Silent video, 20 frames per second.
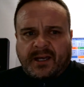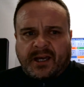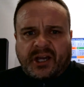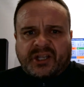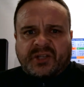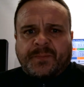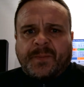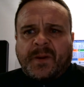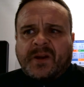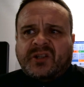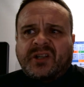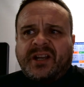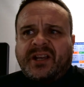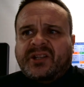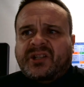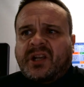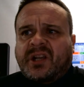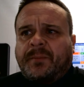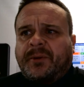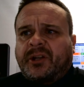especially
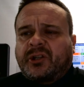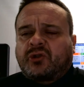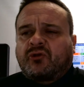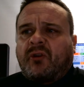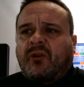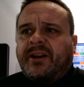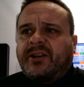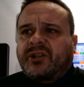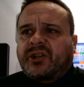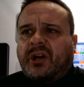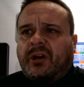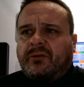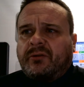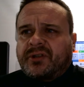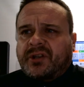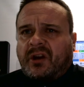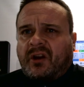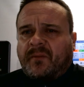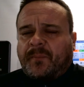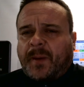at some of the trade
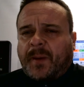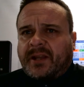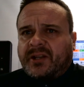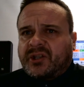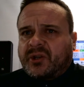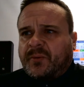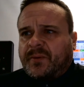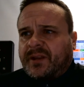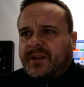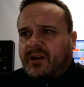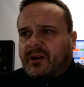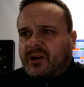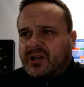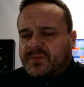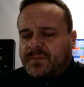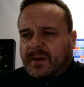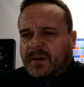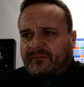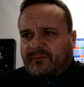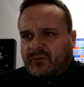shows that I've been to in the
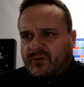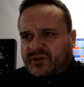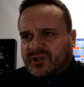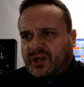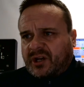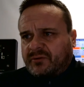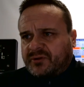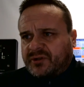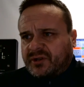last month or so.